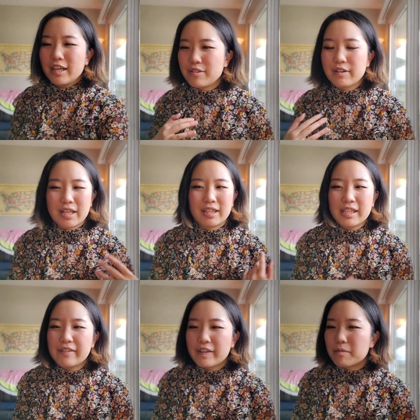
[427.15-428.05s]
You got
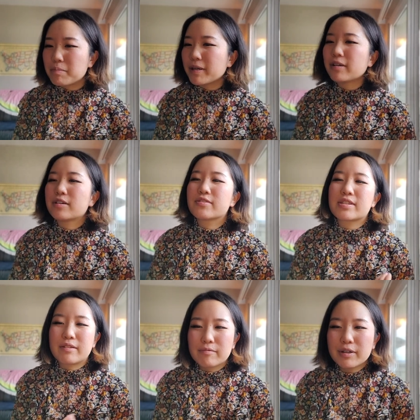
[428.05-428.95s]
thieving birds
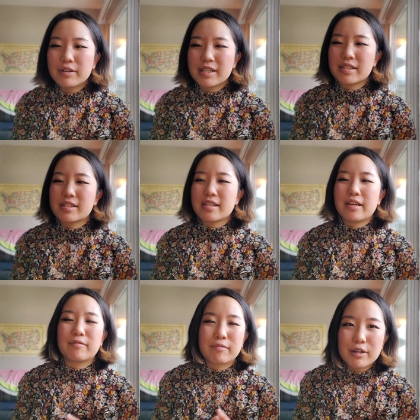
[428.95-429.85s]
and rodents
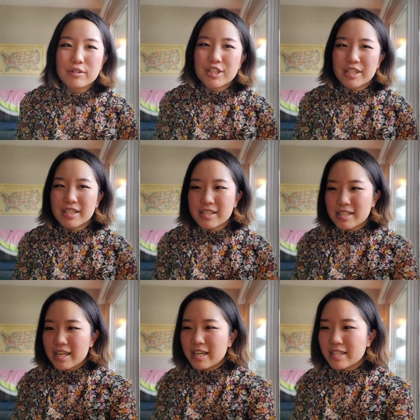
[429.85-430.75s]
and roaches
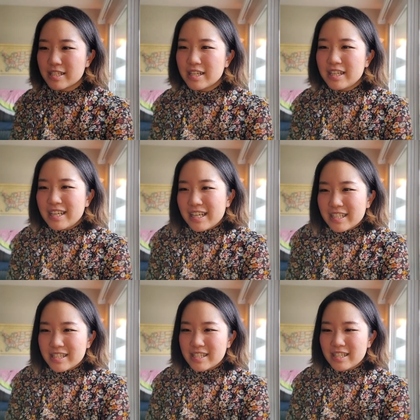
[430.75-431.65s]
and
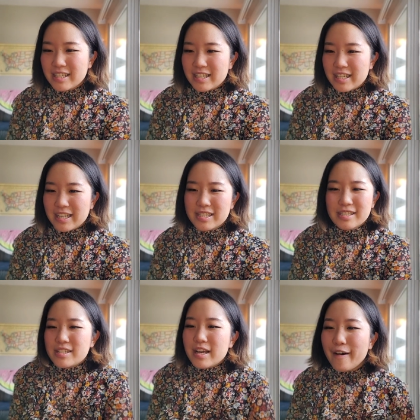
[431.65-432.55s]
it's, it's a
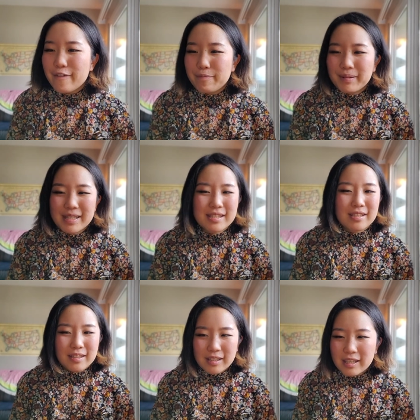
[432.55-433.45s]
tough place
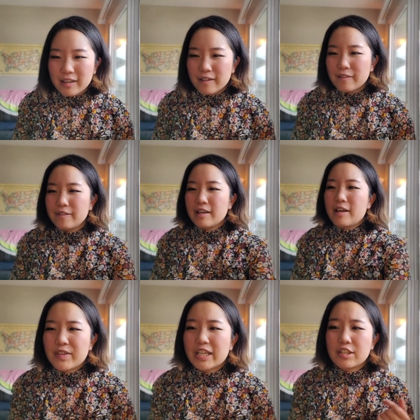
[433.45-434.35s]
to live.
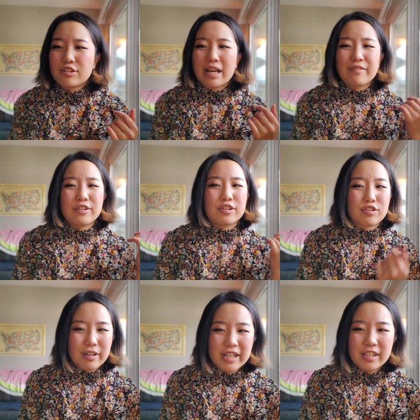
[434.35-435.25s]
It could drive you to
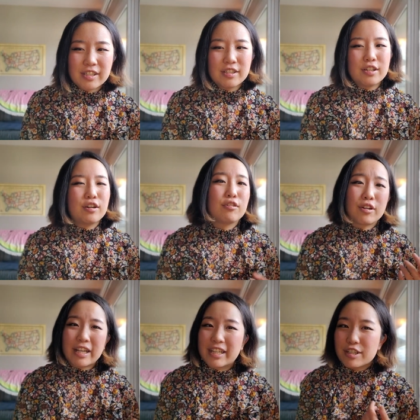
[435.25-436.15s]
drink, or
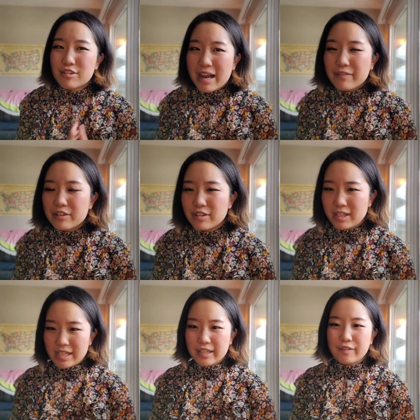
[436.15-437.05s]
it could drive you to
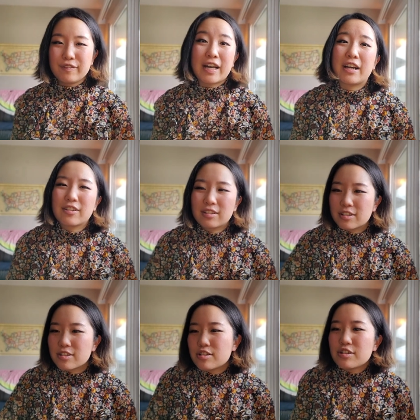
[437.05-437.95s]
think flat
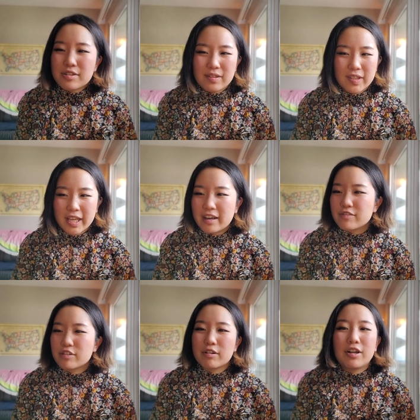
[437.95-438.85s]
earthers know something
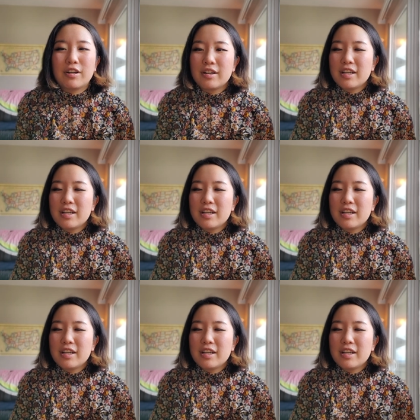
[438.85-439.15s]
after all.